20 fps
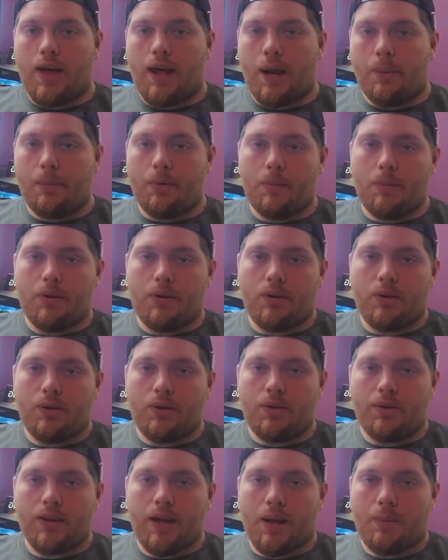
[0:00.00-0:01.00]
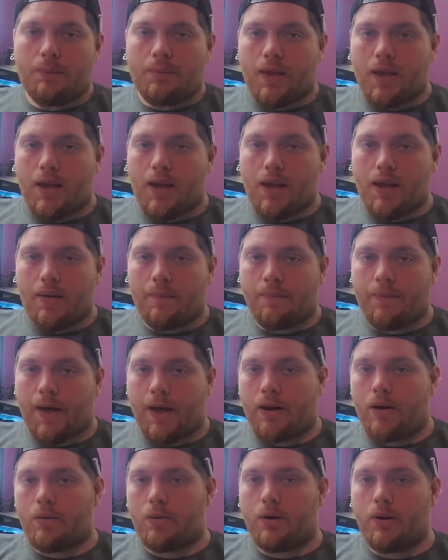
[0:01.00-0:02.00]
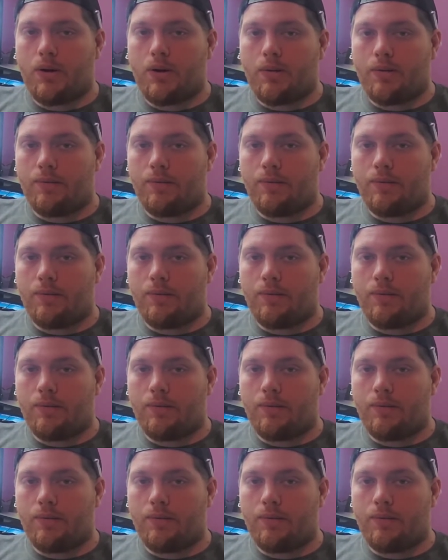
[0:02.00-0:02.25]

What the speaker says: And I'm going to be doing the same thing. I don't want